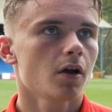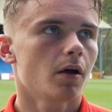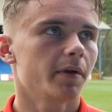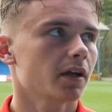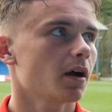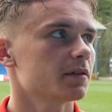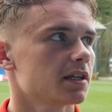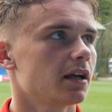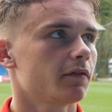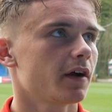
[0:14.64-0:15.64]
I mean, coming to
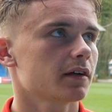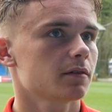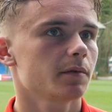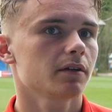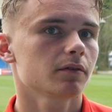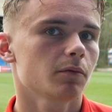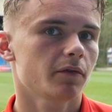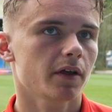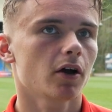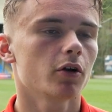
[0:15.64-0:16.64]
Halifax, I mean, with
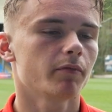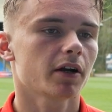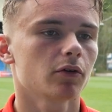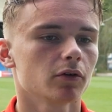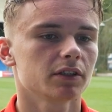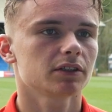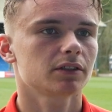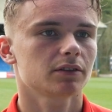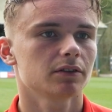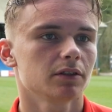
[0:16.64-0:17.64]
their home record
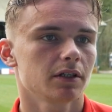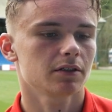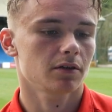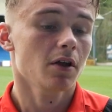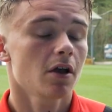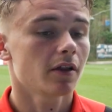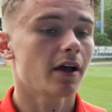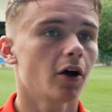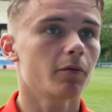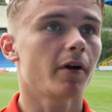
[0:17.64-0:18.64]
is
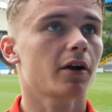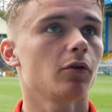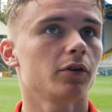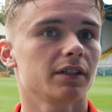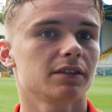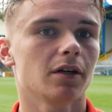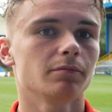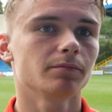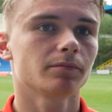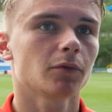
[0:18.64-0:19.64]

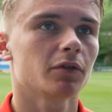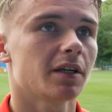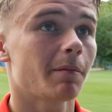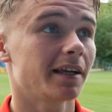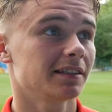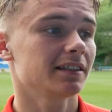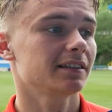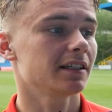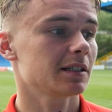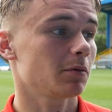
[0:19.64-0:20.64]
obviously amazing
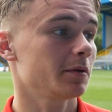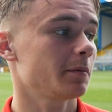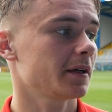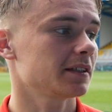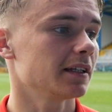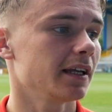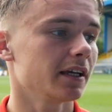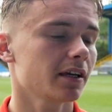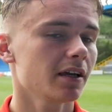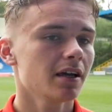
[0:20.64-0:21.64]
this year. It's probably the best in the
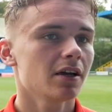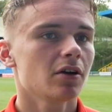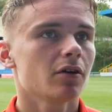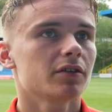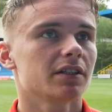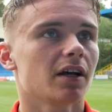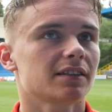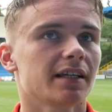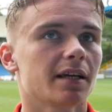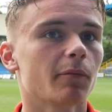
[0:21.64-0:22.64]
league. See,
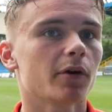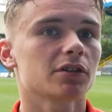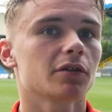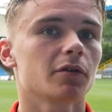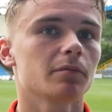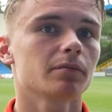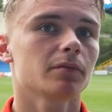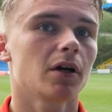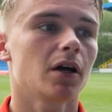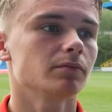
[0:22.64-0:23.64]
us taking points off
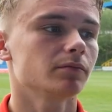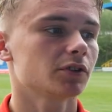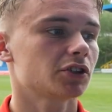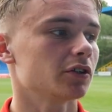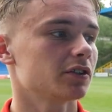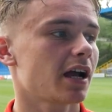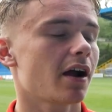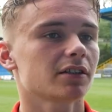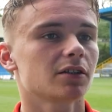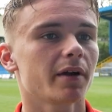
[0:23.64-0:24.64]
them shows the
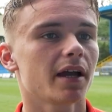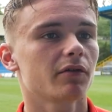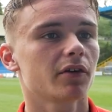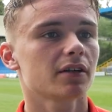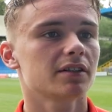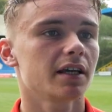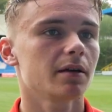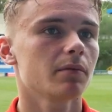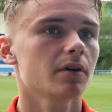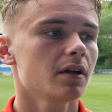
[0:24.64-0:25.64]
character we have in our
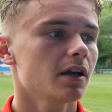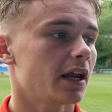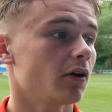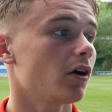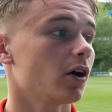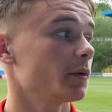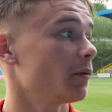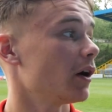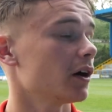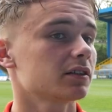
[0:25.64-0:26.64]
team and how hard we
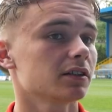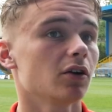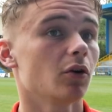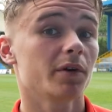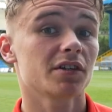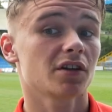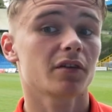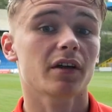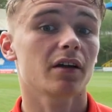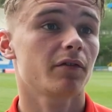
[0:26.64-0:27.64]
worked. And look, we deserve
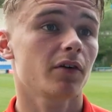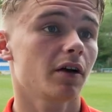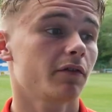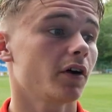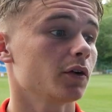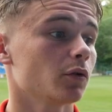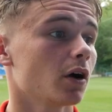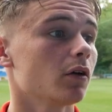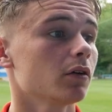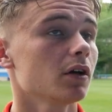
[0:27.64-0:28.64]
that final
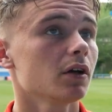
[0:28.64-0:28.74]
goal.